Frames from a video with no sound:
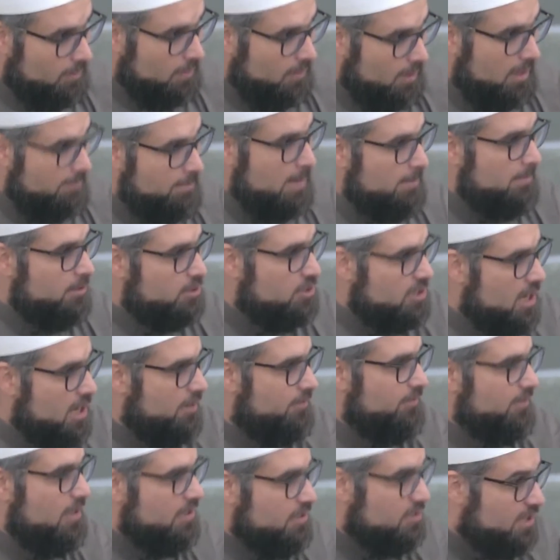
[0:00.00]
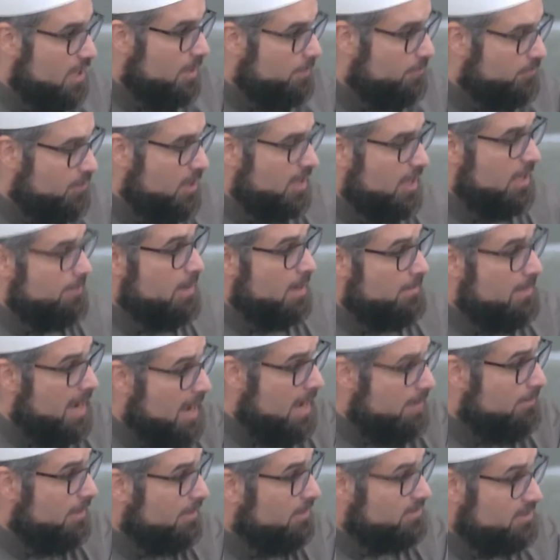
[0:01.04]
Imam al-Shafi'i, same thing. Imam
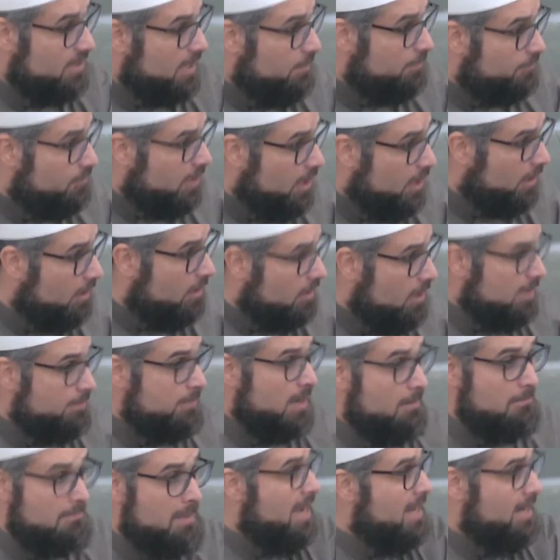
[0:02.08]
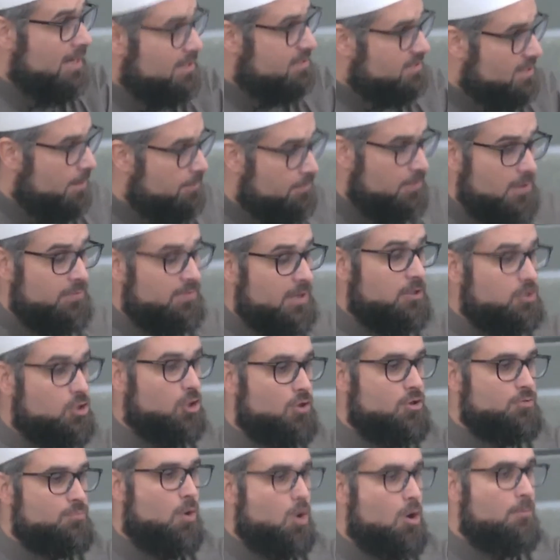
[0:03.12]
Ahmad, same thing. Imam Malik, same thing. They
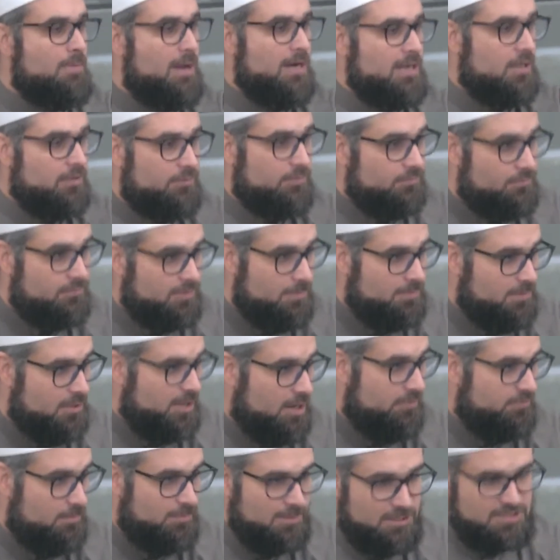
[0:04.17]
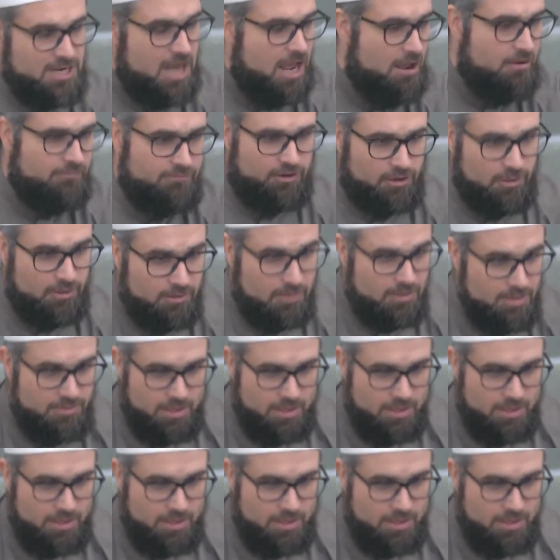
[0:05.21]
took no money from the governments ever.